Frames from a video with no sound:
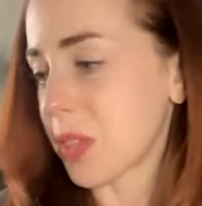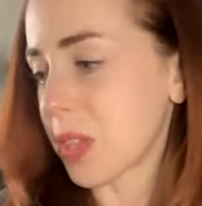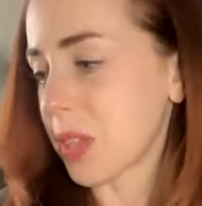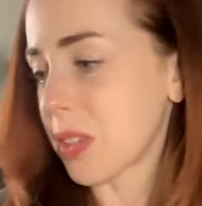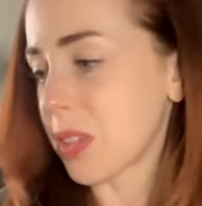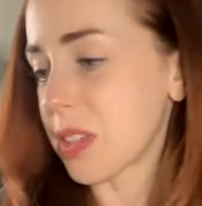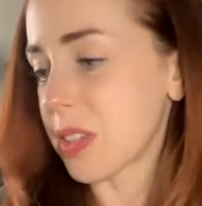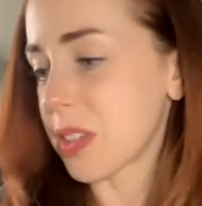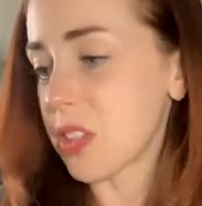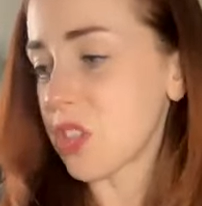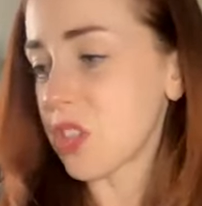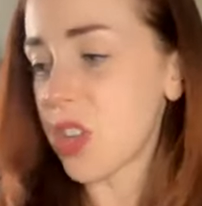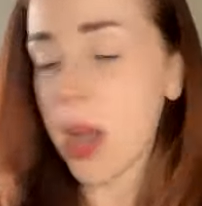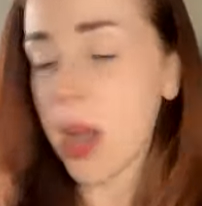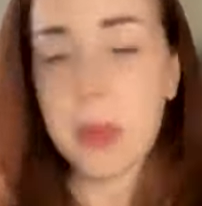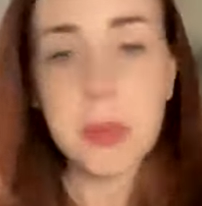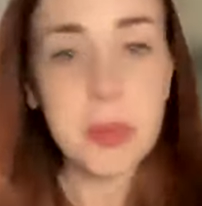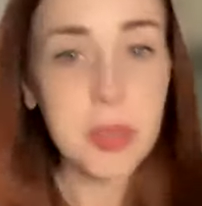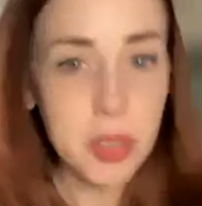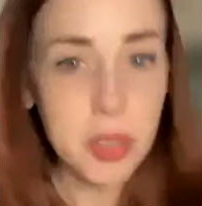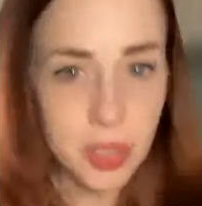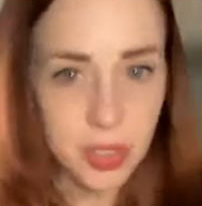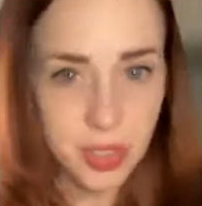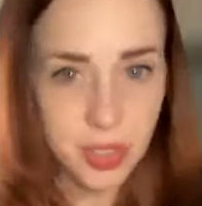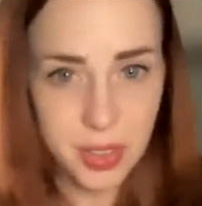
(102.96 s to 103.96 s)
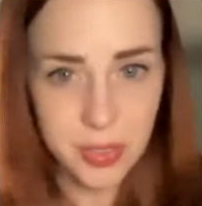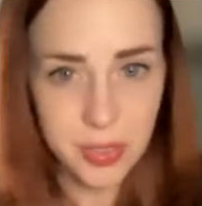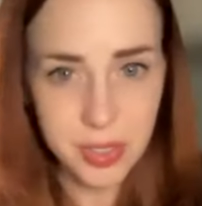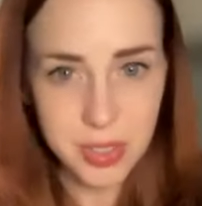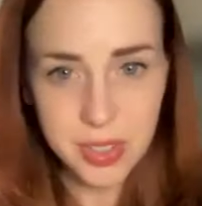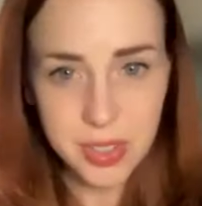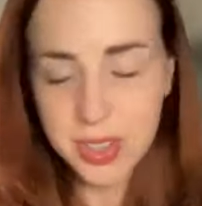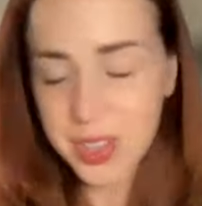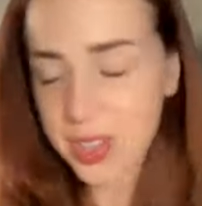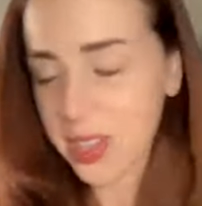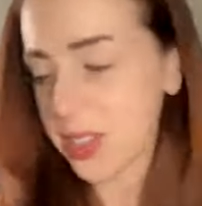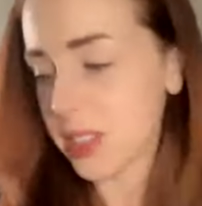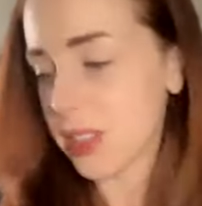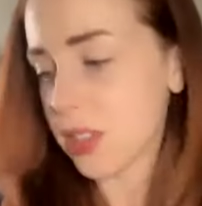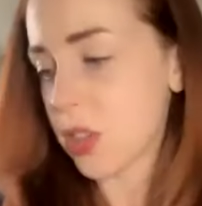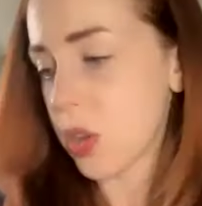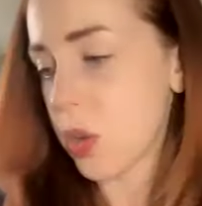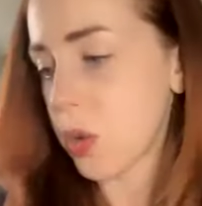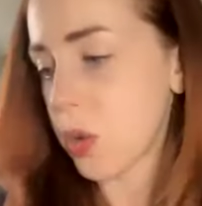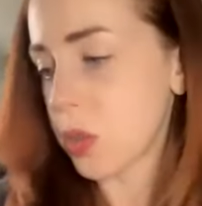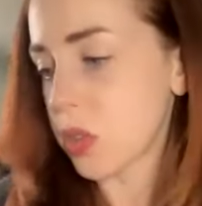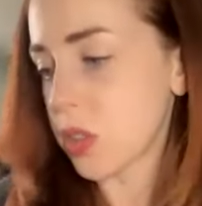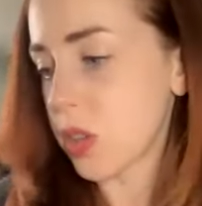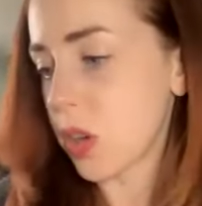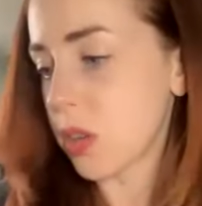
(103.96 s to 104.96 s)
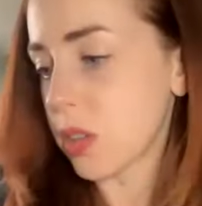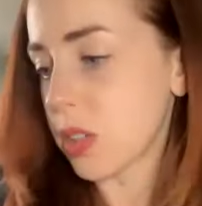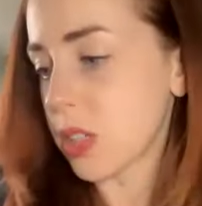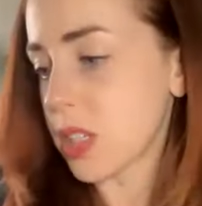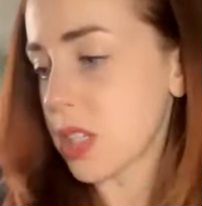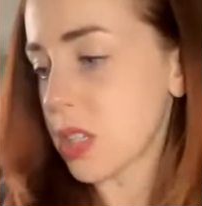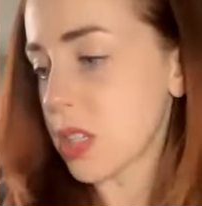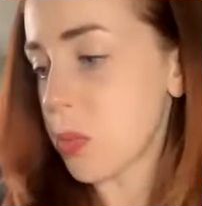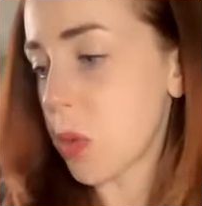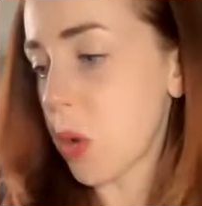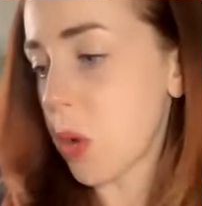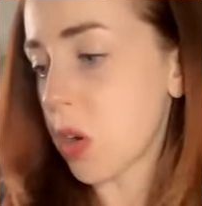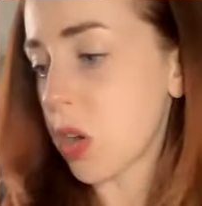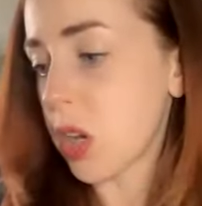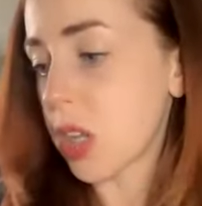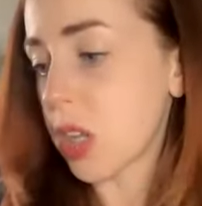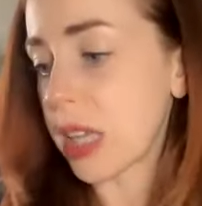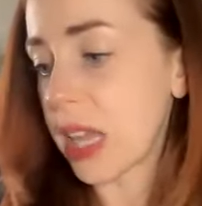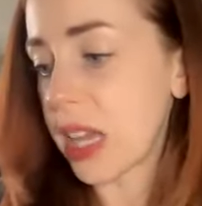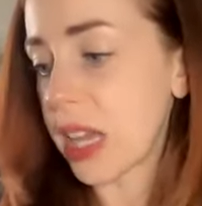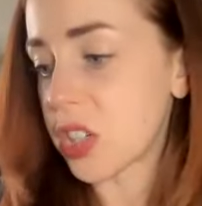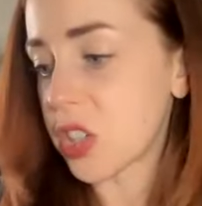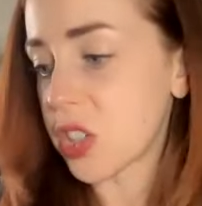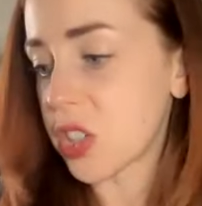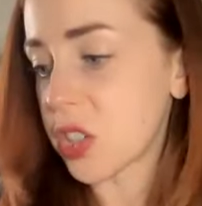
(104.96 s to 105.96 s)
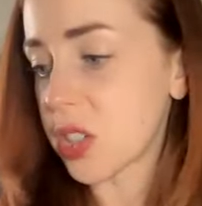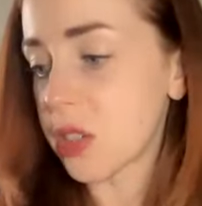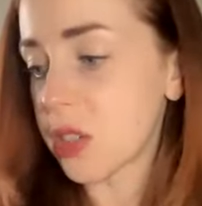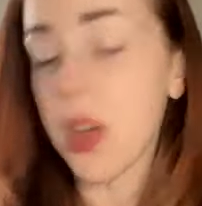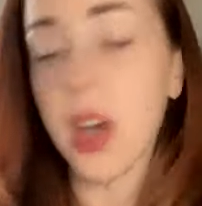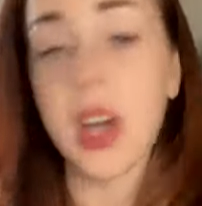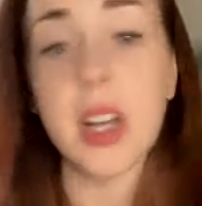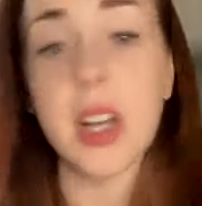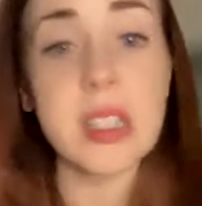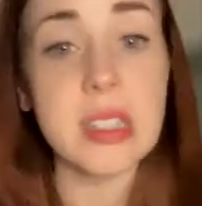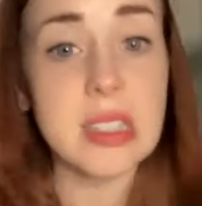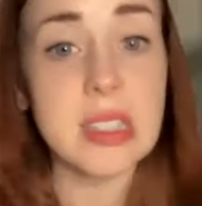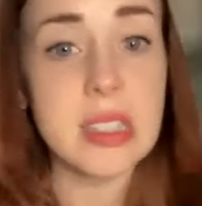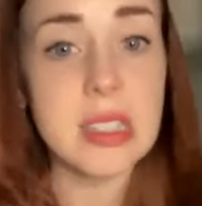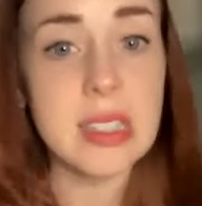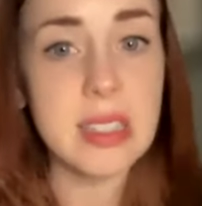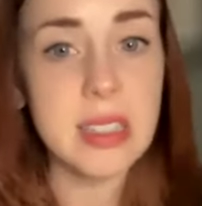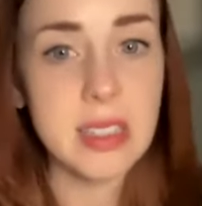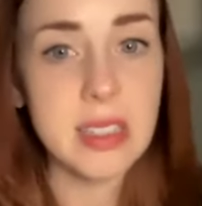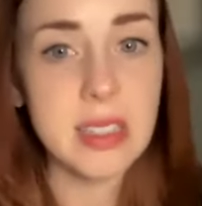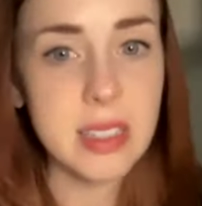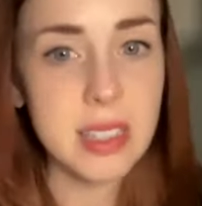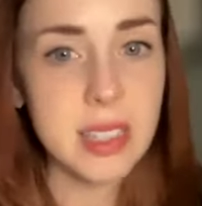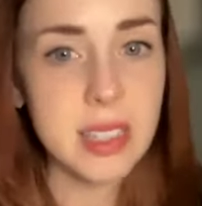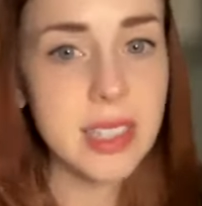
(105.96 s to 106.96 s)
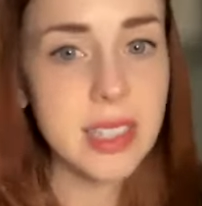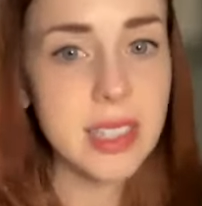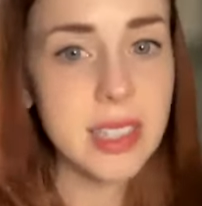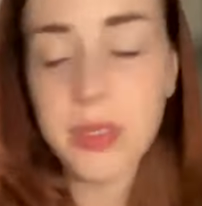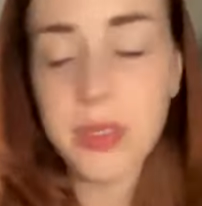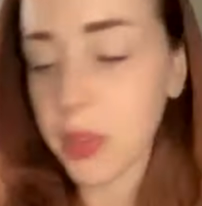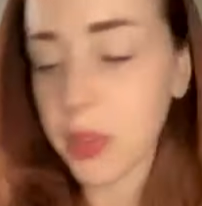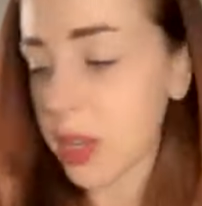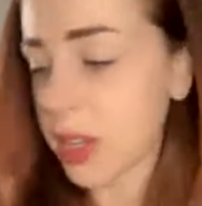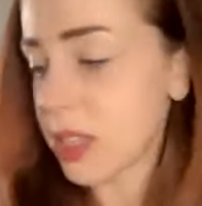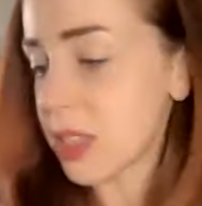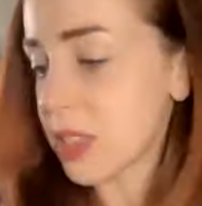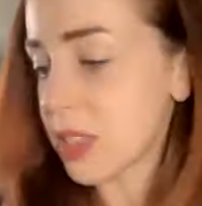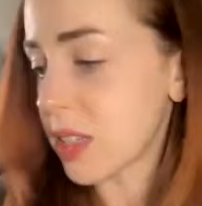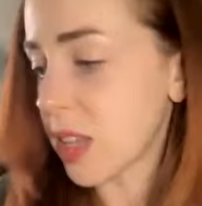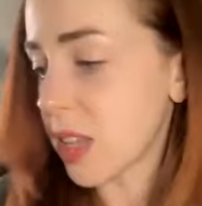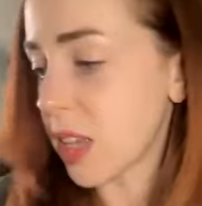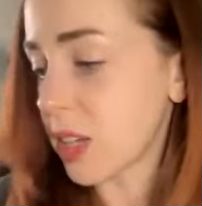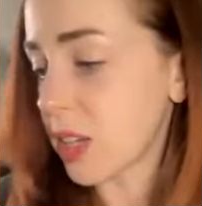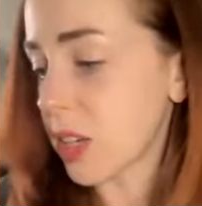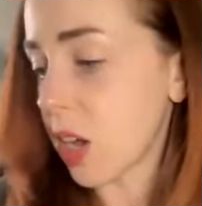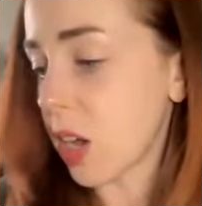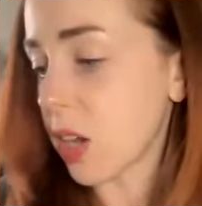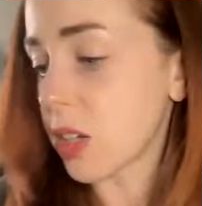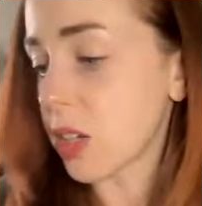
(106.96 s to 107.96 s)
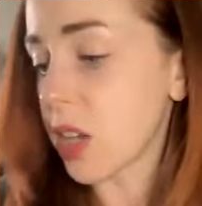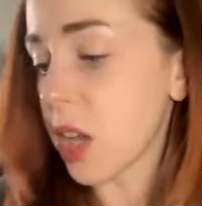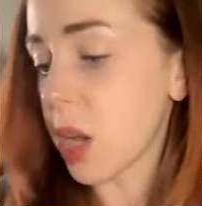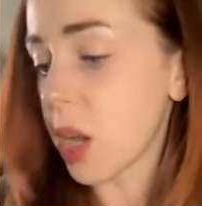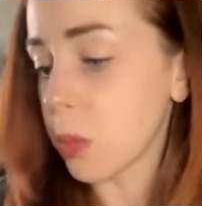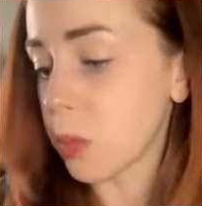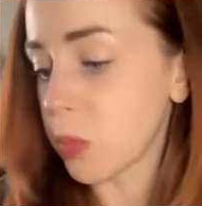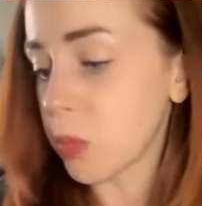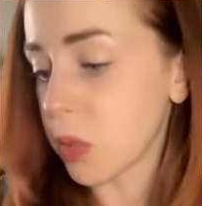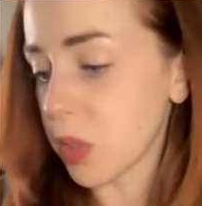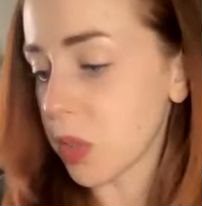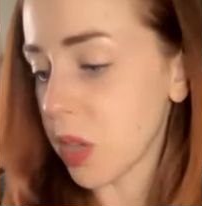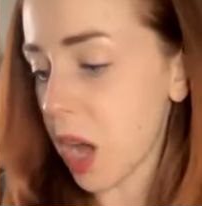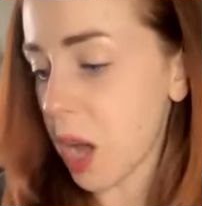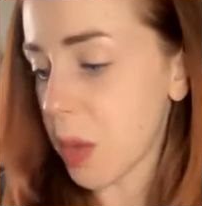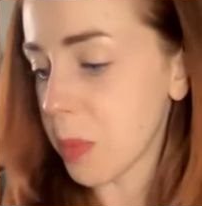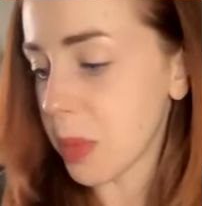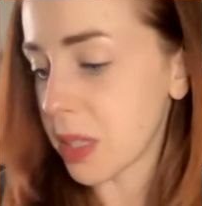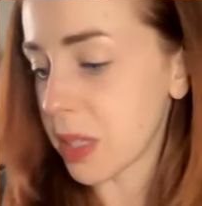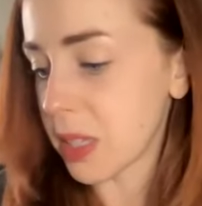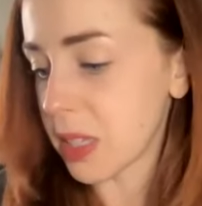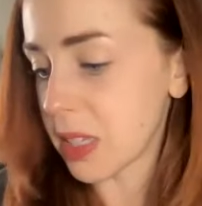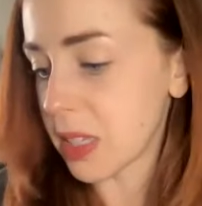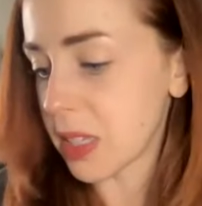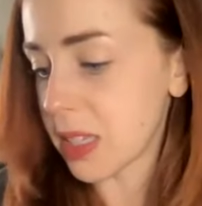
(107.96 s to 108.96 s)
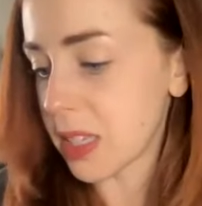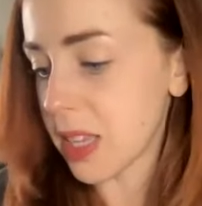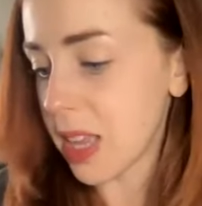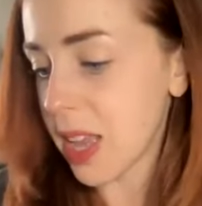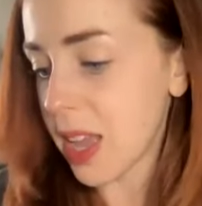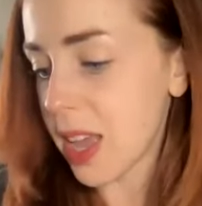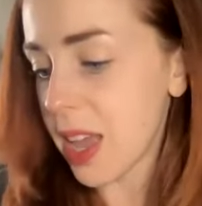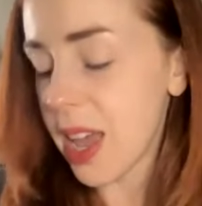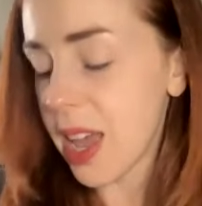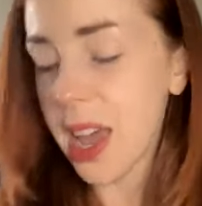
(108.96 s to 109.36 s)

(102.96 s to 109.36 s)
this is chapter 11. So it's called A Small Collection of Unsolicited Advice and Unhelpful Comments.